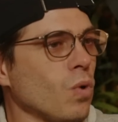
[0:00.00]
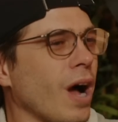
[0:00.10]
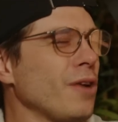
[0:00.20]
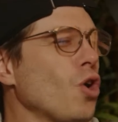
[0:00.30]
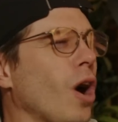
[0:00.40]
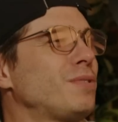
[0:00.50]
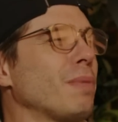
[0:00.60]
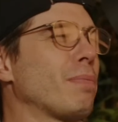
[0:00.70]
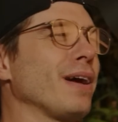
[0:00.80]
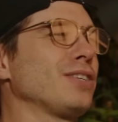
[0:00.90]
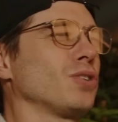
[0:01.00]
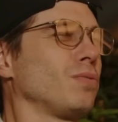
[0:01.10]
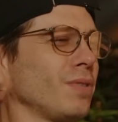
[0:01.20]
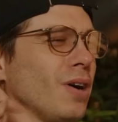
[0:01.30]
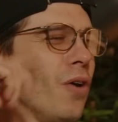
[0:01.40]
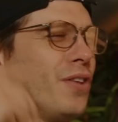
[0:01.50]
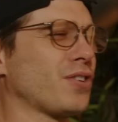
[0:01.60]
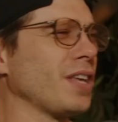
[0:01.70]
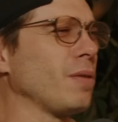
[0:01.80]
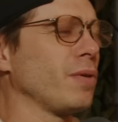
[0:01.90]
Well, I know I'm my brain's still on
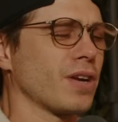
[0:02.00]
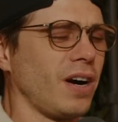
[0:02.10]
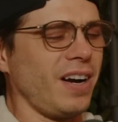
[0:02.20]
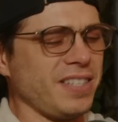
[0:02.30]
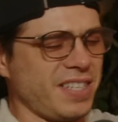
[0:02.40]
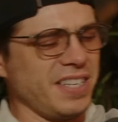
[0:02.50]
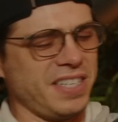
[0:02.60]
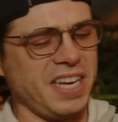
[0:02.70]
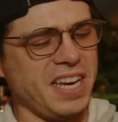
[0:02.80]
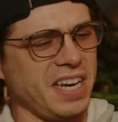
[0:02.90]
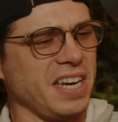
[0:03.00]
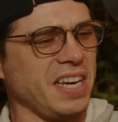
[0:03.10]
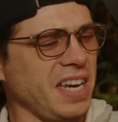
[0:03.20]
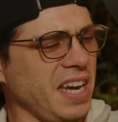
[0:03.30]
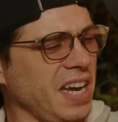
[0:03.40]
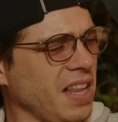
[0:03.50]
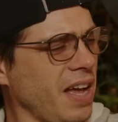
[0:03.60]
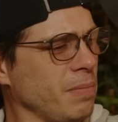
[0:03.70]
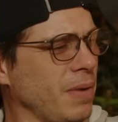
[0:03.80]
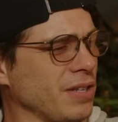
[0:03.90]
this thing with Constantine and
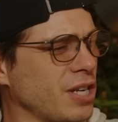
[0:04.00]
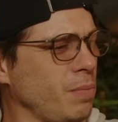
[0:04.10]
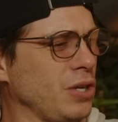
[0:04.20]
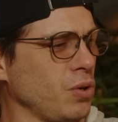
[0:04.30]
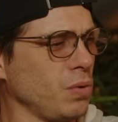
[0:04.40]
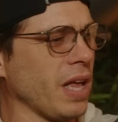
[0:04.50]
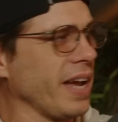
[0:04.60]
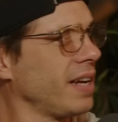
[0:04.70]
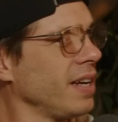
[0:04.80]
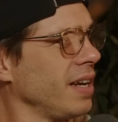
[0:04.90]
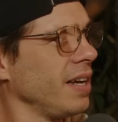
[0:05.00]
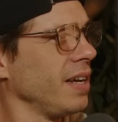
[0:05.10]
Elon Musk. Could we do like